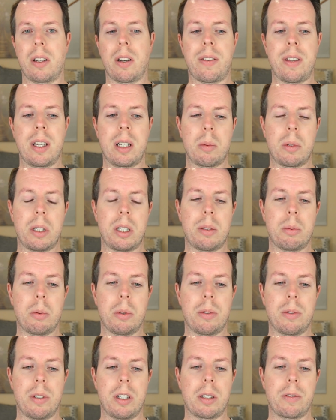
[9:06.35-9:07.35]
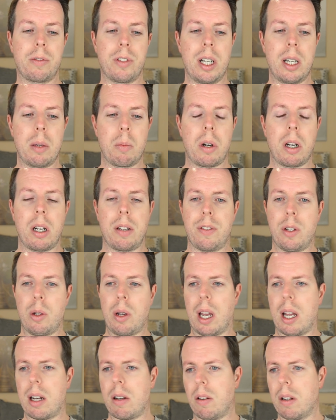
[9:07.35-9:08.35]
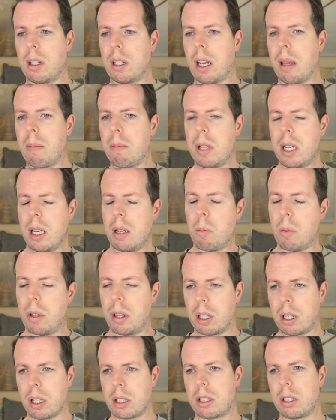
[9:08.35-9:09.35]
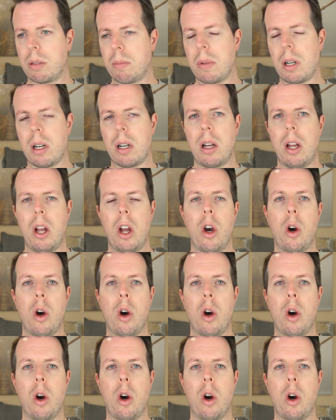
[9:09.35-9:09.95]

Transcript: I think this would work really well if you had like a meeting with a customer,